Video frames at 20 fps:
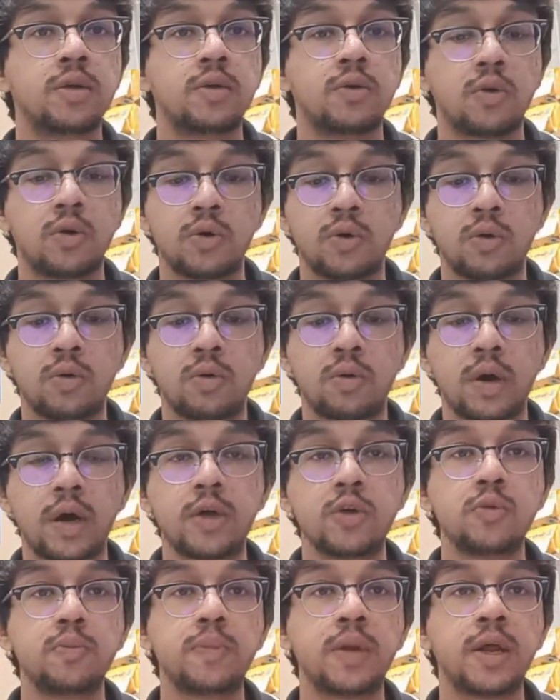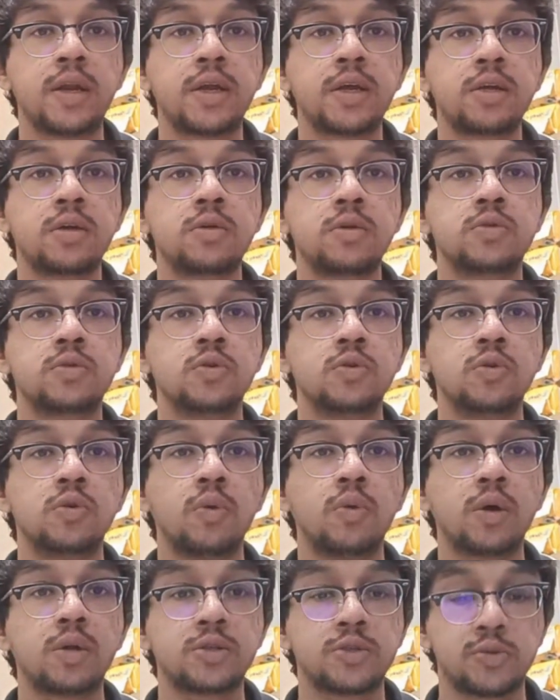or are you planning to
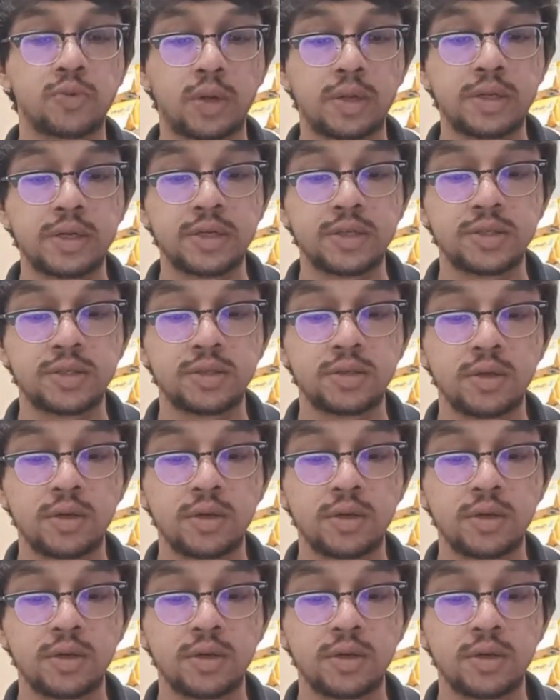watch Swades?